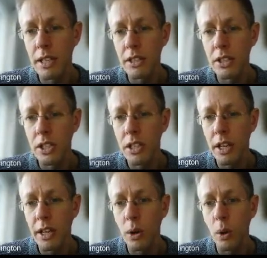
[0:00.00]
just like it
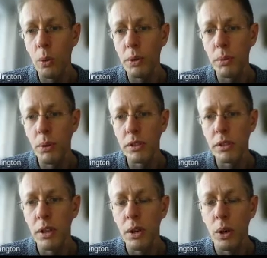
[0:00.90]
always was,
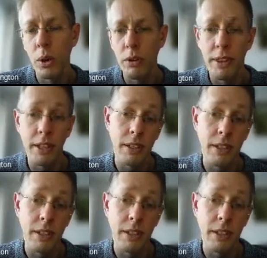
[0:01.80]
or in this case,